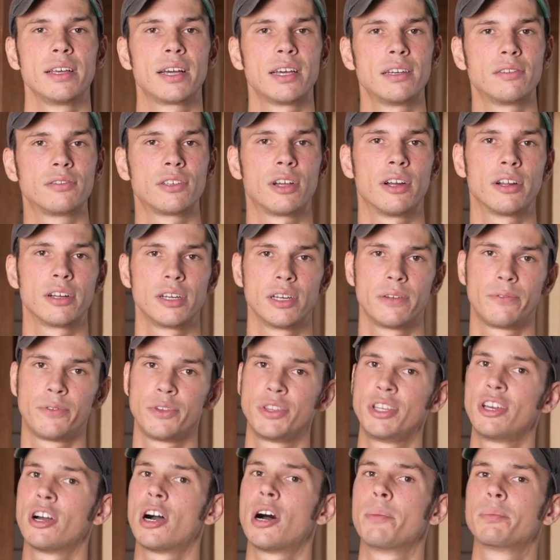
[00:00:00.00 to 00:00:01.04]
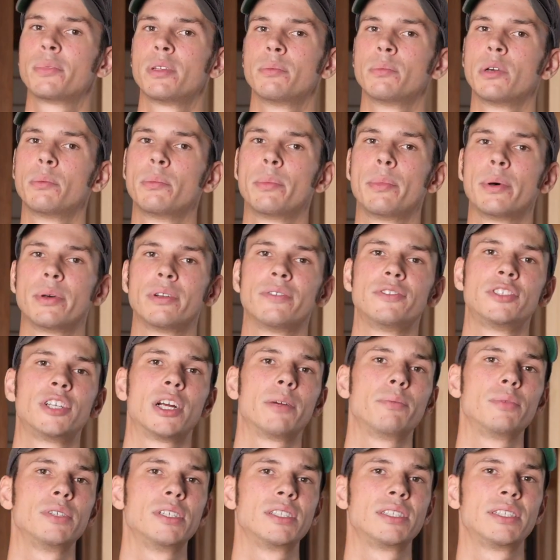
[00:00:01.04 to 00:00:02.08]
the kind of target for the optimum amount of
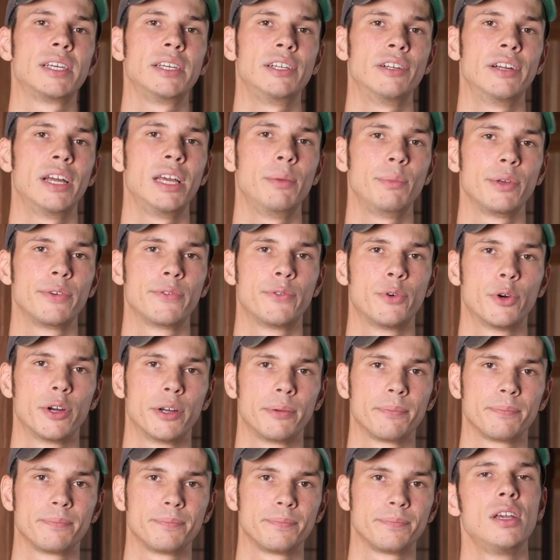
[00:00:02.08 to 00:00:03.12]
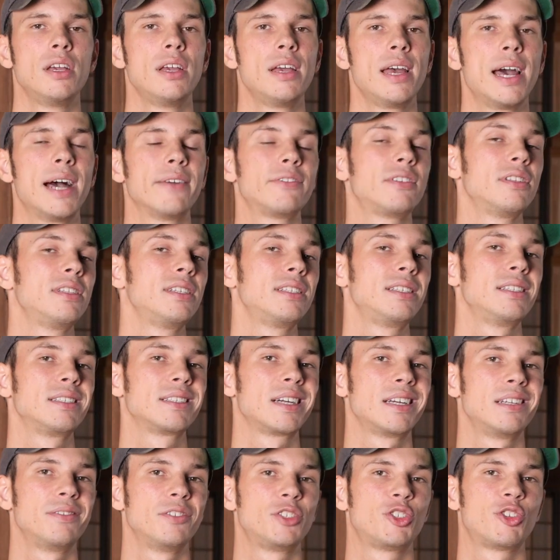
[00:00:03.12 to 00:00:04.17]
sharpness that you're aiming for. After this, it's
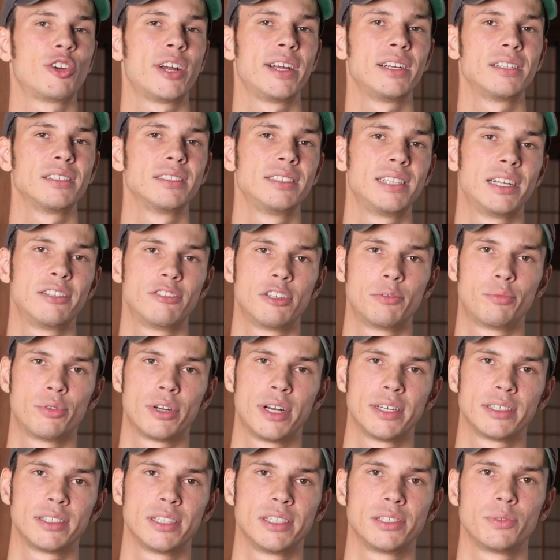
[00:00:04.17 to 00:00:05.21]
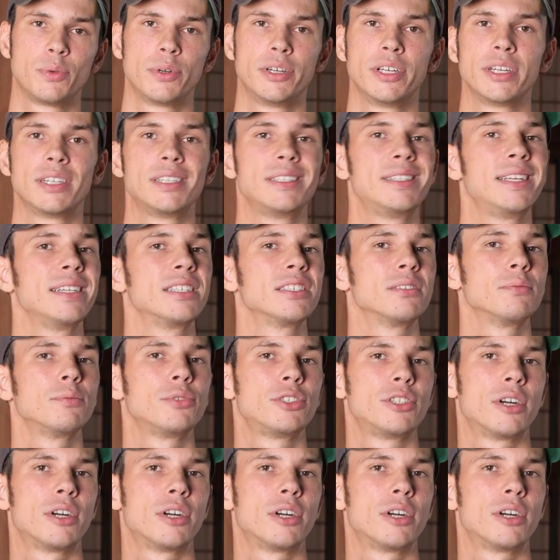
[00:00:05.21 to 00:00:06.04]
kind of a trial and error process where you're going to take some